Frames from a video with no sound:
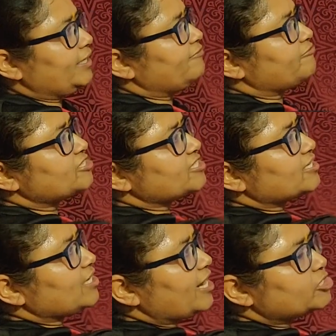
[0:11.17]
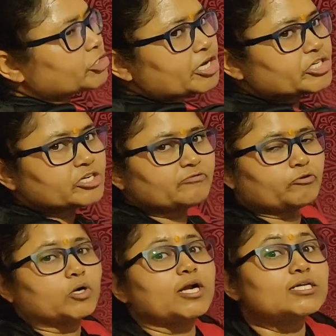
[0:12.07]
in Physical Education for
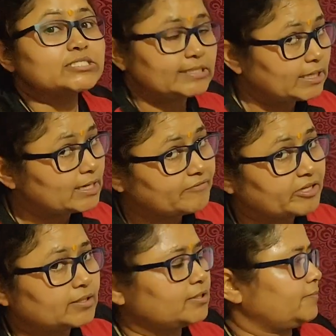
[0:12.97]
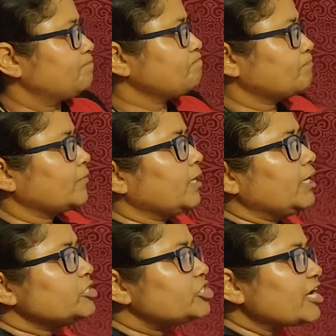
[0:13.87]
Class 11,
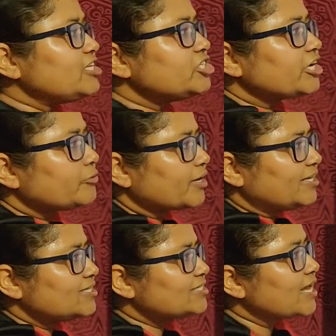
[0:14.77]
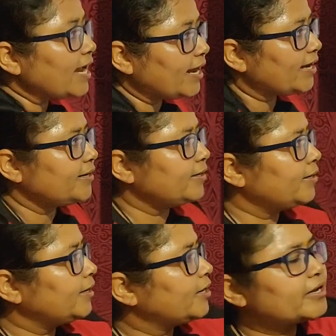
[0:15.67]
Changing Trends and
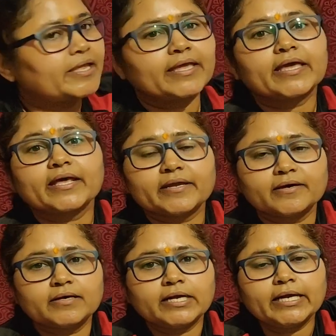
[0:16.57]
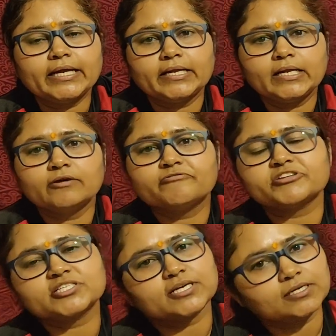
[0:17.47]
Career in
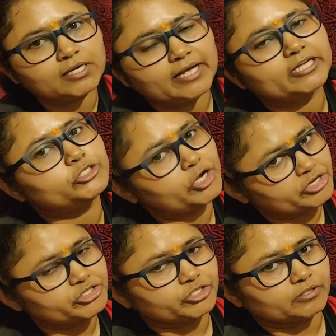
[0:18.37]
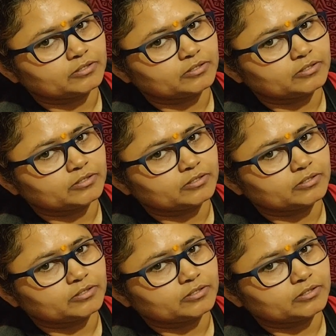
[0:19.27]
Physical Education.